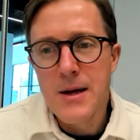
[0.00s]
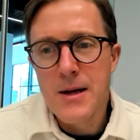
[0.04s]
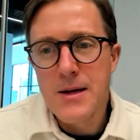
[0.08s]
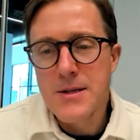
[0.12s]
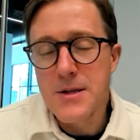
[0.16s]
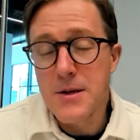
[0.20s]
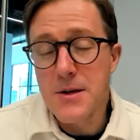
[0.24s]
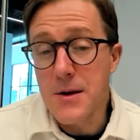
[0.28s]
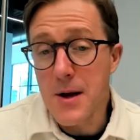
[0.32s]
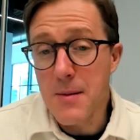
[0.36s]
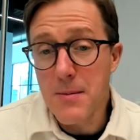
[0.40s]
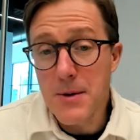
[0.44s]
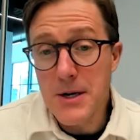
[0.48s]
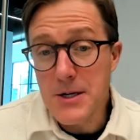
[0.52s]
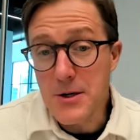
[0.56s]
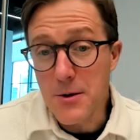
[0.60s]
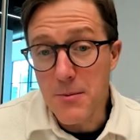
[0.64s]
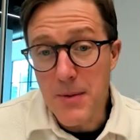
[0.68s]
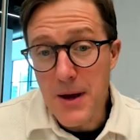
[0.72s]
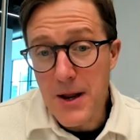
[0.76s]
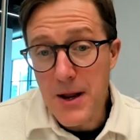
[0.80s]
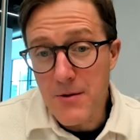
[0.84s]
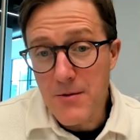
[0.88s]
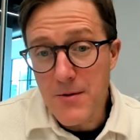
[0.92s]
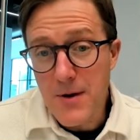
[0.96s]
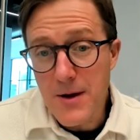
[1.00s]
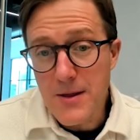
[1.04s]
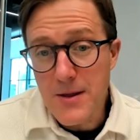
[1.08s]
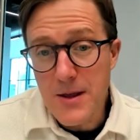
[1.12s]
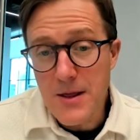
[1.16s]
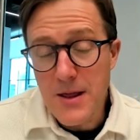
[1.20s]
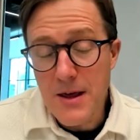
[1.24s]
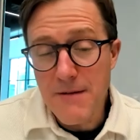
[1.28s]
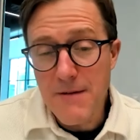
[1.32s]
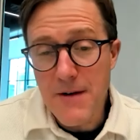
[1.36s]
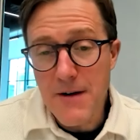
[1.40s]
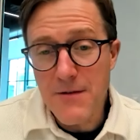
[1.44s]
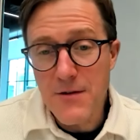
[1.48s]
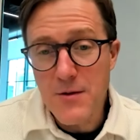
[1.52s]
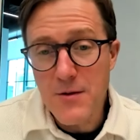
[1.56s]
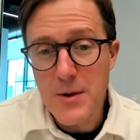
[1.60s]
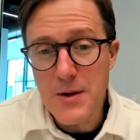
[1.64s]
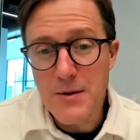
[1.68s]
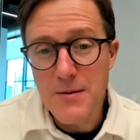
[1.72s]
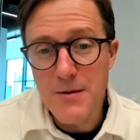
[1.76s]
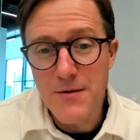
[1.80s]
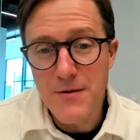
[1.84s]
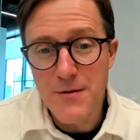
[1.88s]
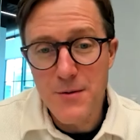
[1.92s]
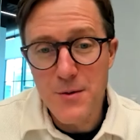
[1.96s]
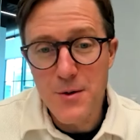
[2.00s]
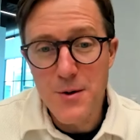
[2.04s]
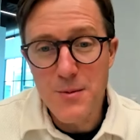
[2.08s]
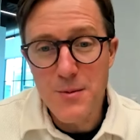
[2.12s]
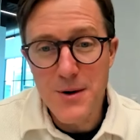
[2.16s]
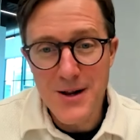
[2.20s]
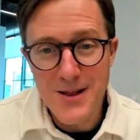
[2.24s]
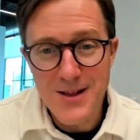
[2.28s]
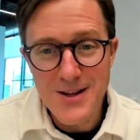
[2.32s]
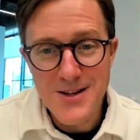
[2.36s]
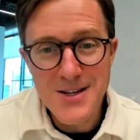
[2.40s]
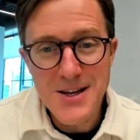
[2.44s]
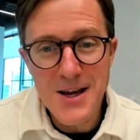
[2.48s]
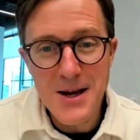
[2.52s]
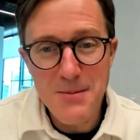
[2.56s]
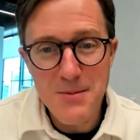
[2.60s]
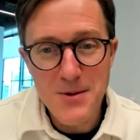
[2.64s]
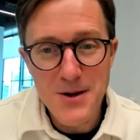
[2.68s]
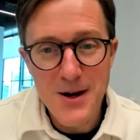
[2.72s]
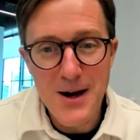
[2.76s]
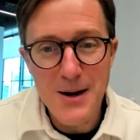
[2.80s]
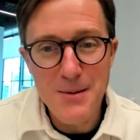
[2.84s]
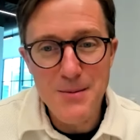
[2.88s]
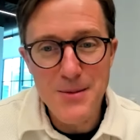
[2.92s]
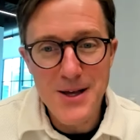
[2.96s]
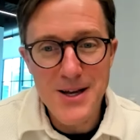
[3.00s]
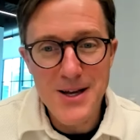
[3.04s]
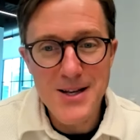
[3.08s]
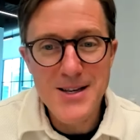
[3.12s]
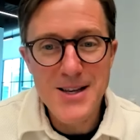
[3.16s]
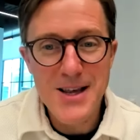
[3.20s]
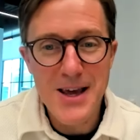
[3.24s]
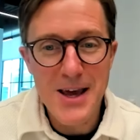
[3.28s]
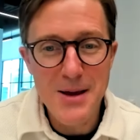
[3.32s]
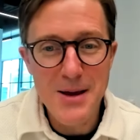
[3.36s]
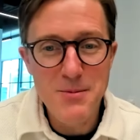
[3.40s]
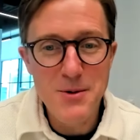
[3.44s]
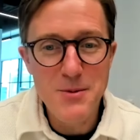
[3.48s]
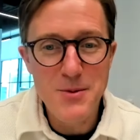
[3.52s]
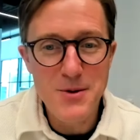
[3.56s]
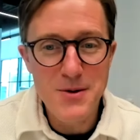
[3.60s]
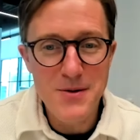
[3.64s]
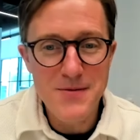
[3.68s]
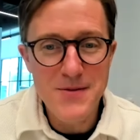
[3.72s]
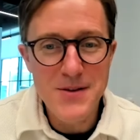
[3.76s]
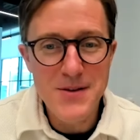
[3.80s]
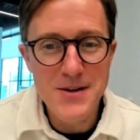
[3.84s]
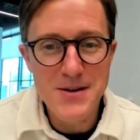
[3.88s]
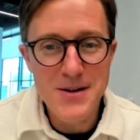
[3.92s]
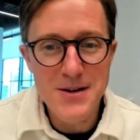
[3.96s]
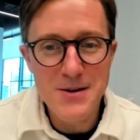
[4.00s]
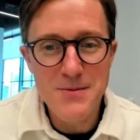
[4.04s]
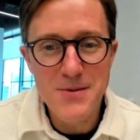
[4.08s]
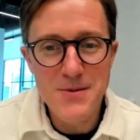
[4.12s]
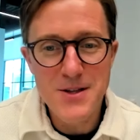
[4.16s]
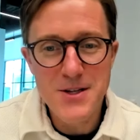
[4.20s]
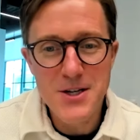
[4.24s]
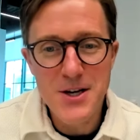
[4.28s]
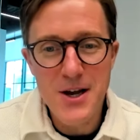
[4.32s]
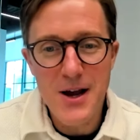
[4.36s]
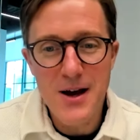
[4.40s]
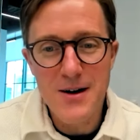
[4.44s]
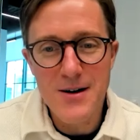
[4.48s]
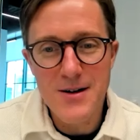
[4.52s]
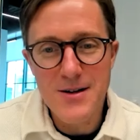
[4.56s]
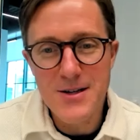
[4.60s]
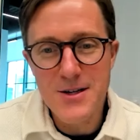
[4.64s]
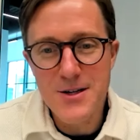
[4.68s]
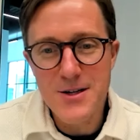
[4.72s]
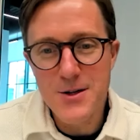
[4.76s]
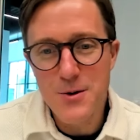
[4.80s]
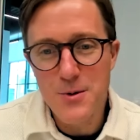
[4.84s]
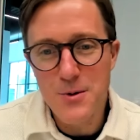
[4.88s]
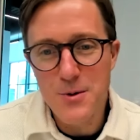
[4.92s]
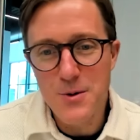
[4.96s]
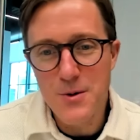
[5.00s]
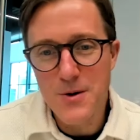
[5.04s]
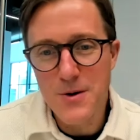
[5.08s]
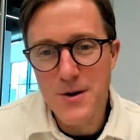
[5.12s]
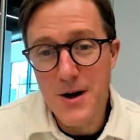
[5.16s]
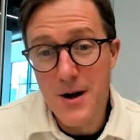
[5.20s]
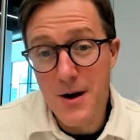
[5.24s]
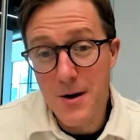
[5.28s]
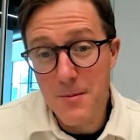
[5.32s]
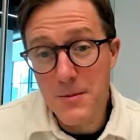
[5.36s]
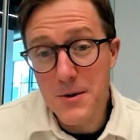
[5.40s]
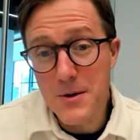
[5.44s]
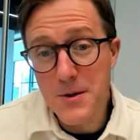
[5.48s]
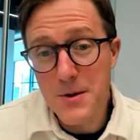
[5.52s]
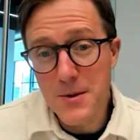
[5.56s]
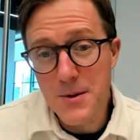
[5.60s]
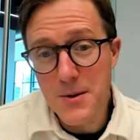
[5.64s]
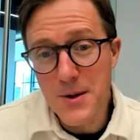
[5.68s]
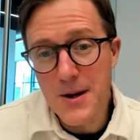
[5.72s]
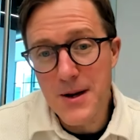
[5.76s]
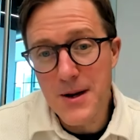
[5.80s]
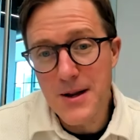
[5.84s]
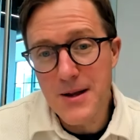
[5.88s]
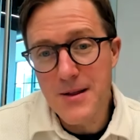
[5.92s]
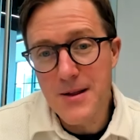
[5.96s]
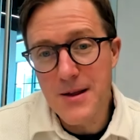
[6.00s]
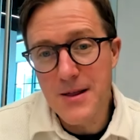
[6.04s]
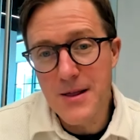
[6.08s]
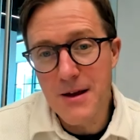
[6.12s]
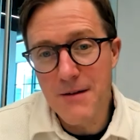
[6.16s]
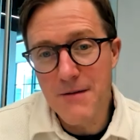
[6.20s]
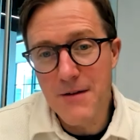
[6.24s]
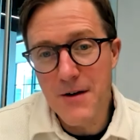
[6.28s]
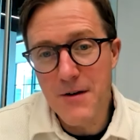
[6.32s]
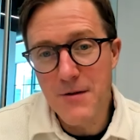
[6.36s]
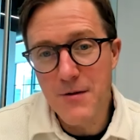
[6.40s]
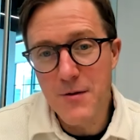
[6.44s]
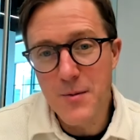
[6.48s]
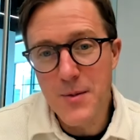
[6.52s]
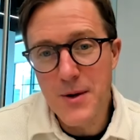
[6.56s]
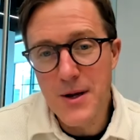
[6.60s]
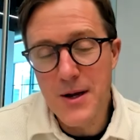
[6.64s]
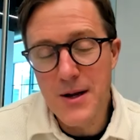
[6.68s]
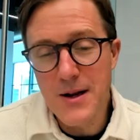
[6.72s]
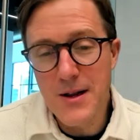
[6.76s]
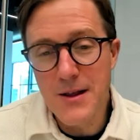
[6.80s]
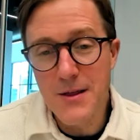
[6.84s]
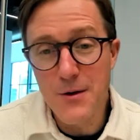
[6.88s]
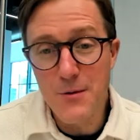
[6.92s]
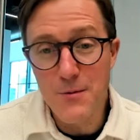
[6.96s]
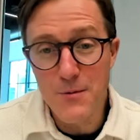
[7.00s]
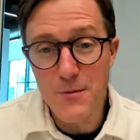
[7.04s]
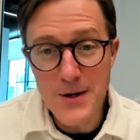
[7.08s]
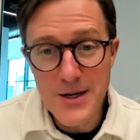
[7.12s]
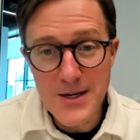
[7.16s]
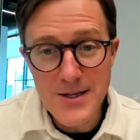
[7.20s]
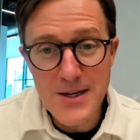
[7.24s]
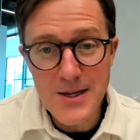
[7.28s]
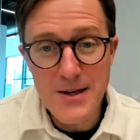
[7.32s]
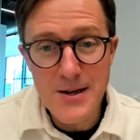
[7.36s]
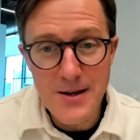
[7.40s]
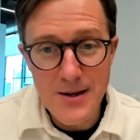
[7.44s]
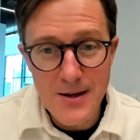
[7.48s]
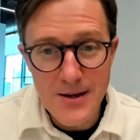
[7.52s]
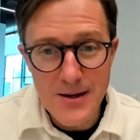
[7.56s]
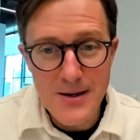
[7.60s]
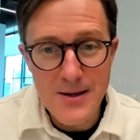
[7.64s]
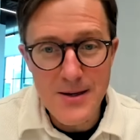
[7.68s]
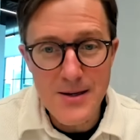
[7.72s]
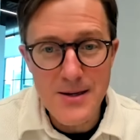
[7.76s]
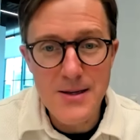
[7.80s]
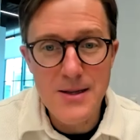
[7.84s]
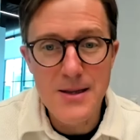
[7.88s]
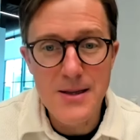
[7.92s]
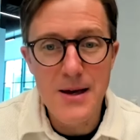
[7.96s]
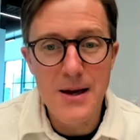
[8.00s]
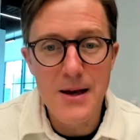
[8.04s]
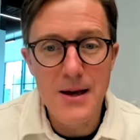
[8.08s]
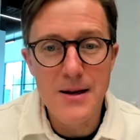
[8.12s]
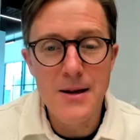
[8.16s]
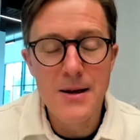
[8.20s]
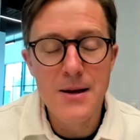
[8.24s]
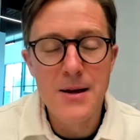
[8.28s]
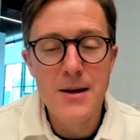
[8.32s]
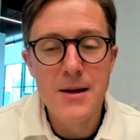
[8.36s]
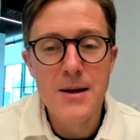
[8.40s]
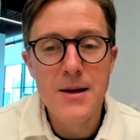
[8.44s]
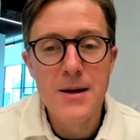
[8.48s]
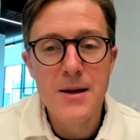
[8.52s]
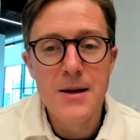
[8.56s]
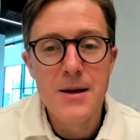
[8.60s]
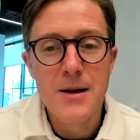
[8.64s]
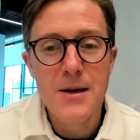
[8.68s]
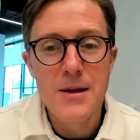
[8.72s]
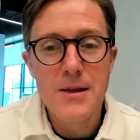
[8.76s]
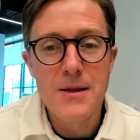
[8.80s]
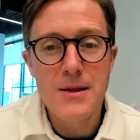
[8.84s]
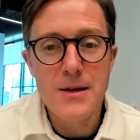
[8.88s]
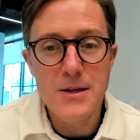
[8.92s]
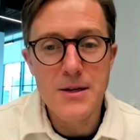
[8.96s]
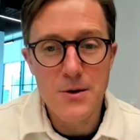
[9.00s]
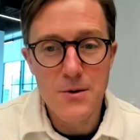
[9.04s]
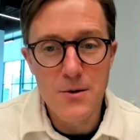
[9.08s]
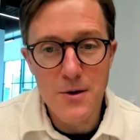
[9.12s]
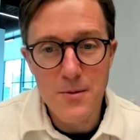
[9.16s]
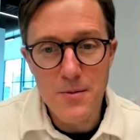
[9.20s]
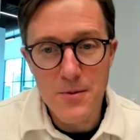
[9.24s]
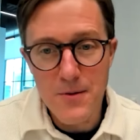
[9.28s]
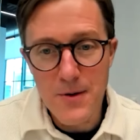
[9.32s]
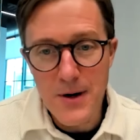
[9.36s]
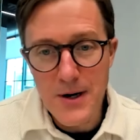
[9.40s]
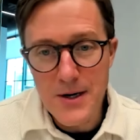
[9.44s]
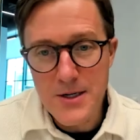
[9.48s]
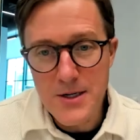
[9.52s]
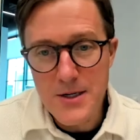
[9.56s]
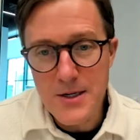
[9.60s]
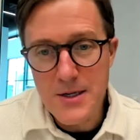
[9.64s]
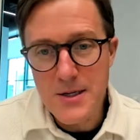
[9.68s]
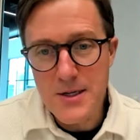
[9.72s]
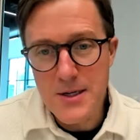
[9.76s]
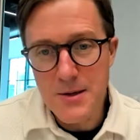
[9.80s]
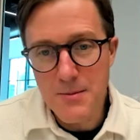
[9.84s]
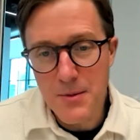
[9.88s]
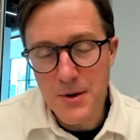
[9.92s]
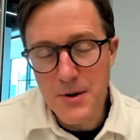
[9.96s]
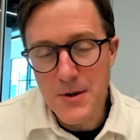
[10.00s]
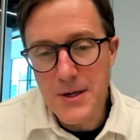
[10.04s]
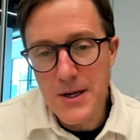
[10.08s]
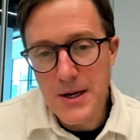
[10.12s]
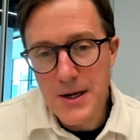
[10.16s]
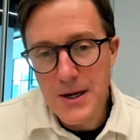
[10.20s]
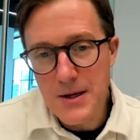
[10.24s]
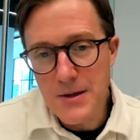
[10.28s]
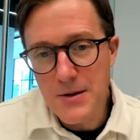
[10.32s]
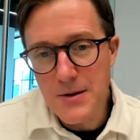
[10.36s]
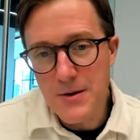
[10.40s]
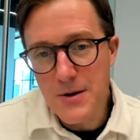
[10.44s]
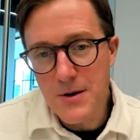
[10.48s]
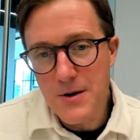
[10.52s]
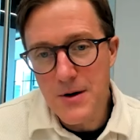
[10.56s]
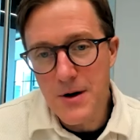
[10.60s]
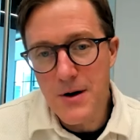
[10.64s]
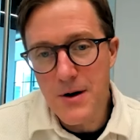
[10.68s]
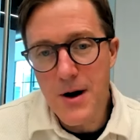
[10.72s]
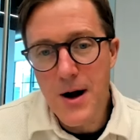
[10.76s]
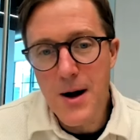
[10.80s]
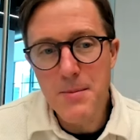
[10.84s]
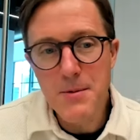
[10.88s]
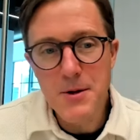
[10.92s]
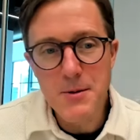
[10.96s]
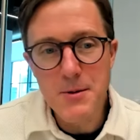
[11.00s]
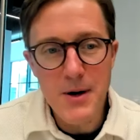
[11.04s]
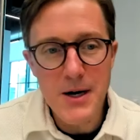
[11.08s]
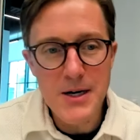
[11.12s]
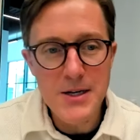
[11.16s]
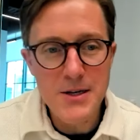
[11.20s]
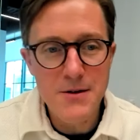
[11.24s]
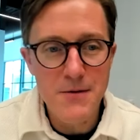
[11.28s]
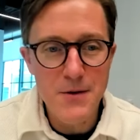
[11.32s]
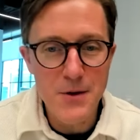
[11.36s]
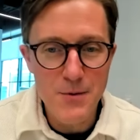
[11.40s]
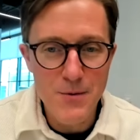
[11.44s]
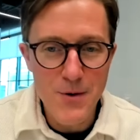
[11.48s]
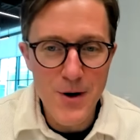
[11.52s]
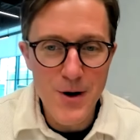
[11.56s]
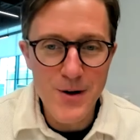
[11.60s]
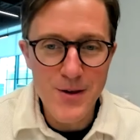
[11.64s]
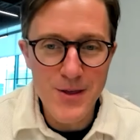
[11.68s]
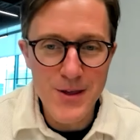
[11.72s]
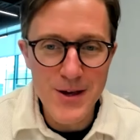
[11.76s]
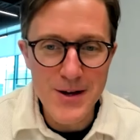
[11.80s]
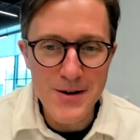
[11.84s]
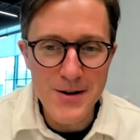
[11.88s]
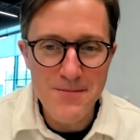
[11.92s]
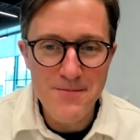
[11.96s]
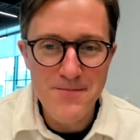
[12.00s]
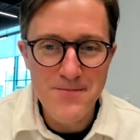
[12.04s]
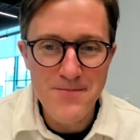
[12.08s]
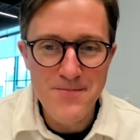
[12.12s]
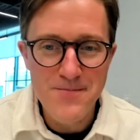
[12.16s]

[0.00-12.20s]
So companies are better run than they've ever been before, but at the same time, less capable of dealing with challenge or opportunity than they've ever been. And the reason is that these corporations in particular are optimized for the wrong thing.